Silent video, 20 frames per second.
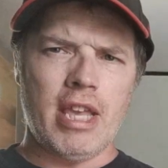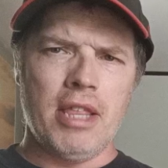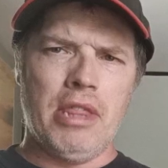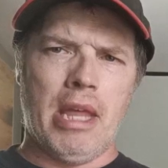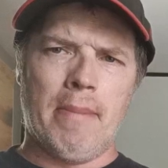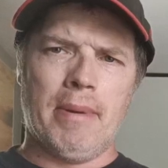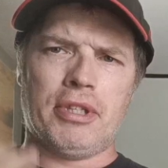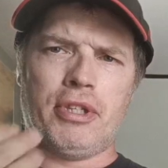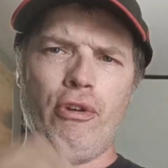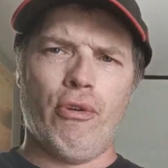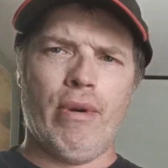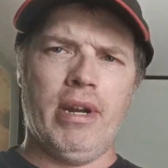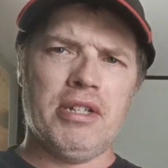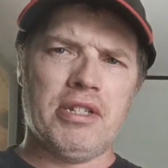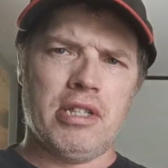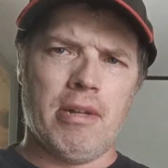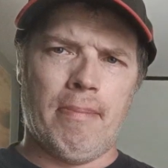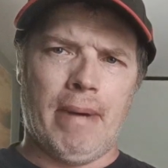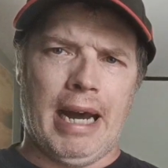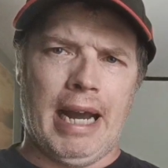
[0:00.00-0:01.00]
Number 2
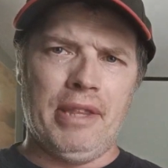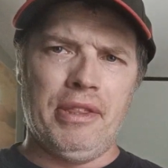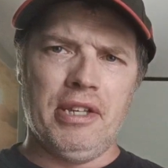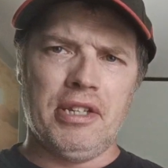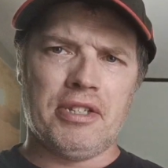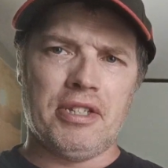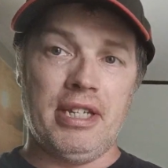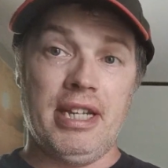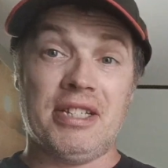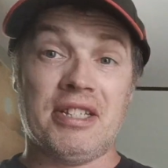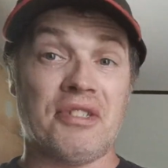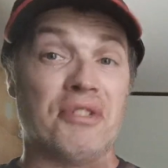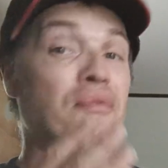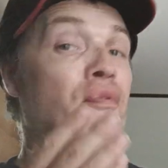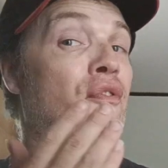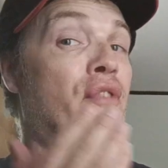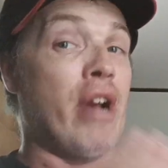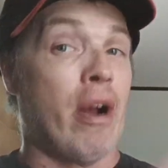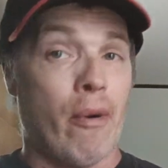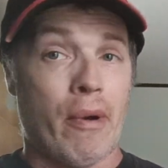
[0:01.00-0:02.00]
reason to buy this is it's
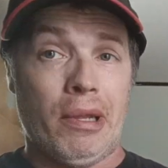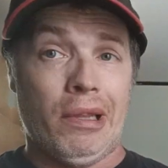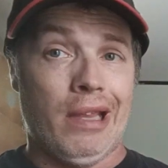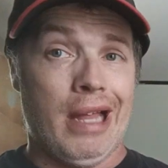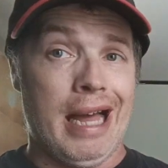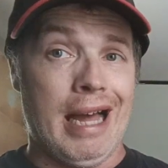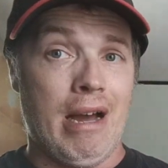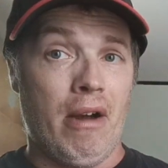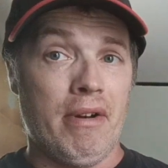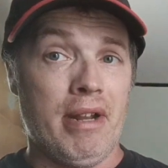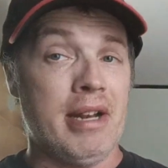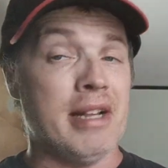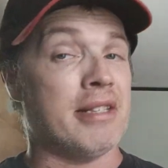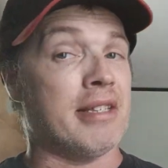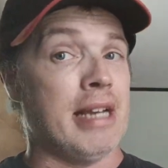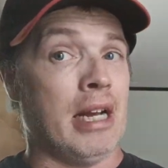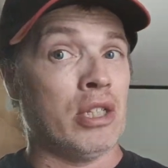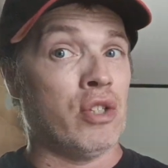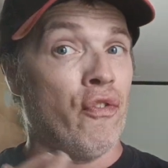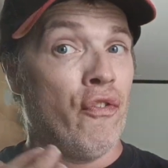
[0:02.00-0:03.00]
very loud and it
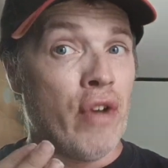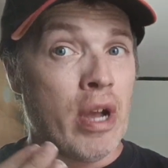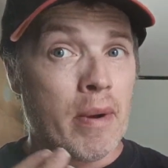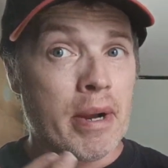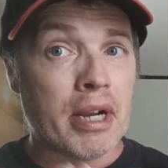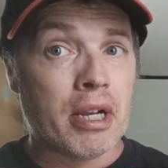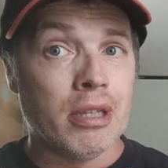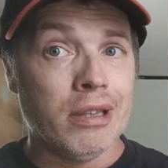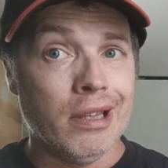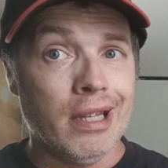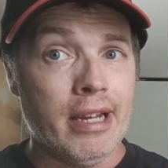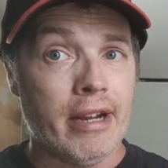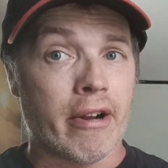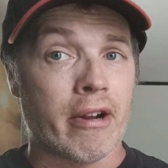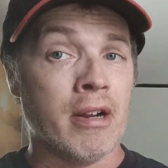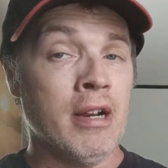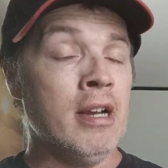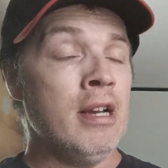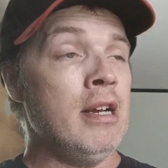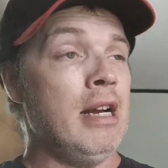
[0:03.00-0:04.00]
sounds very
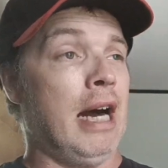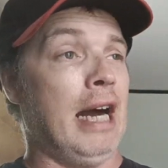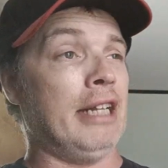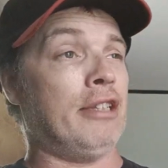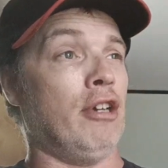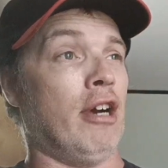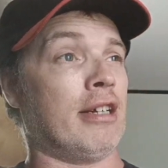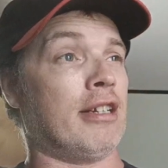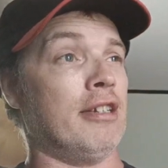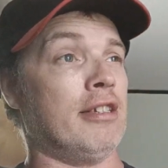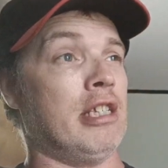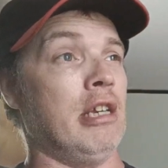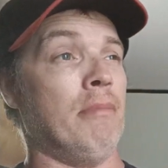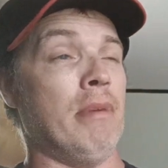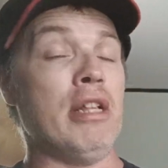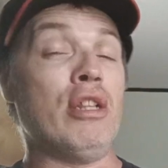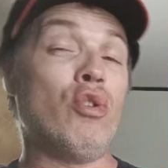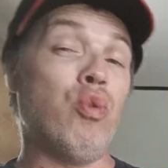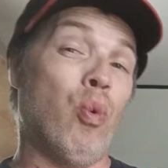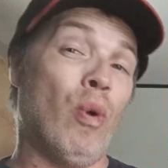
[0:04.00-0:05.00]
clear. I talked to
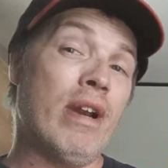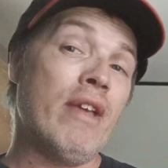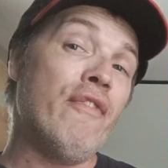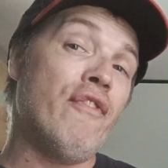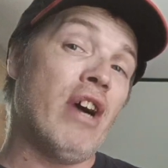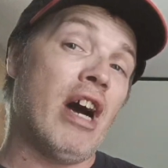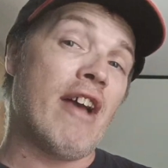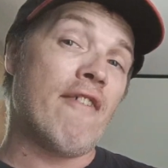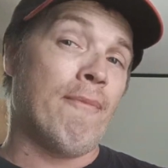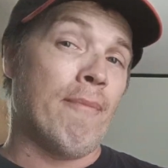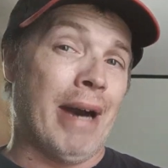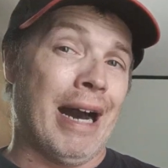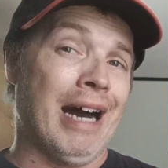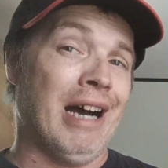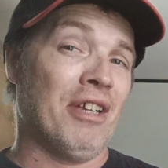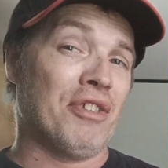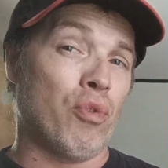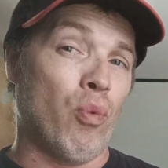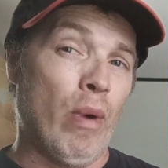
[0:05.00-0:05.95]
somebody 25 miles